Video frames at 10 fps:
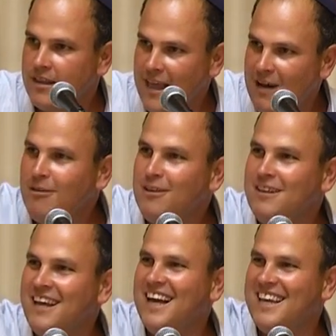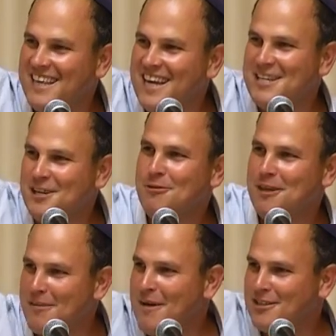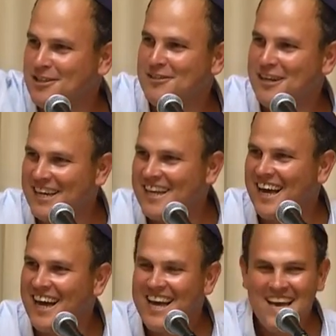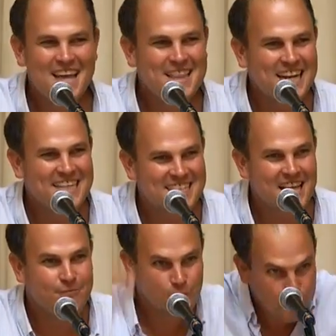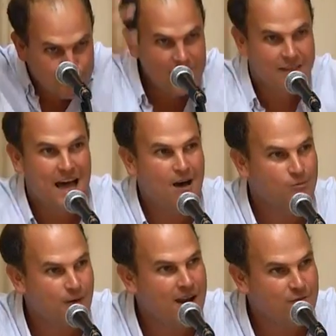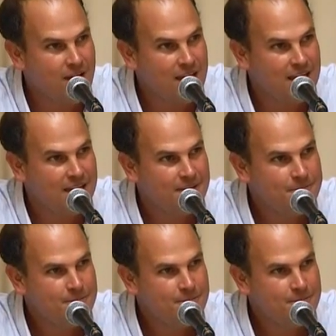That will, yeah, you're doing another magic trick. Yeah, that itself will bring down rain.